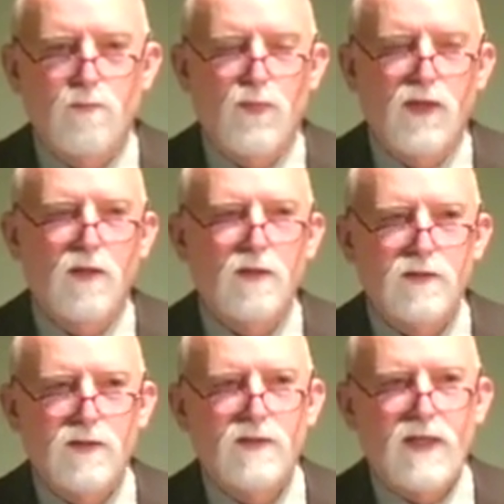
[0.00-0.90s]

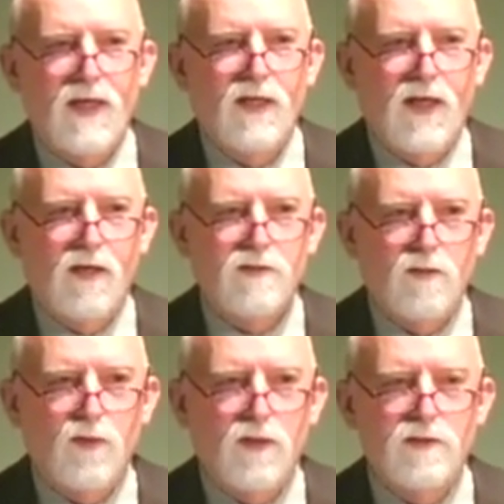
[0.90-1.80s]
bill that's hanging out
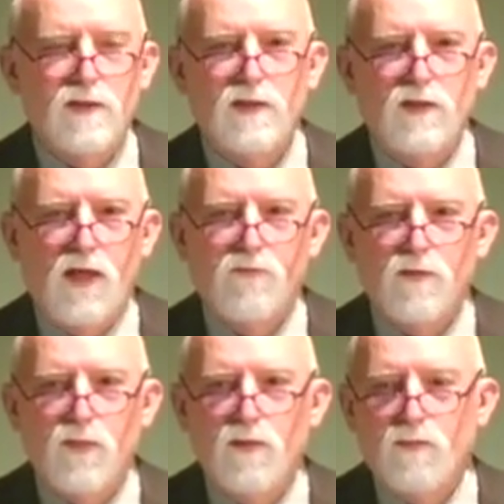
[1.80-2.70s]
there because you
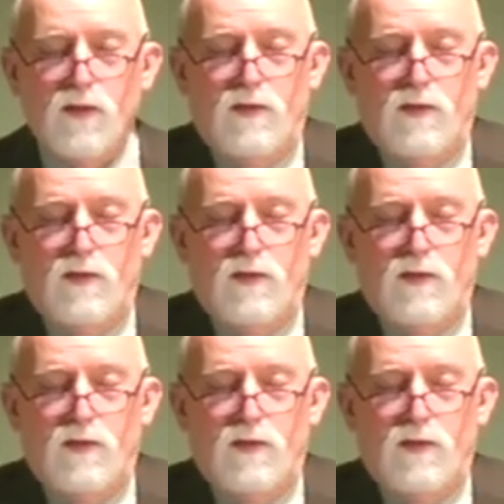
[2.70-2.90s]
haven't been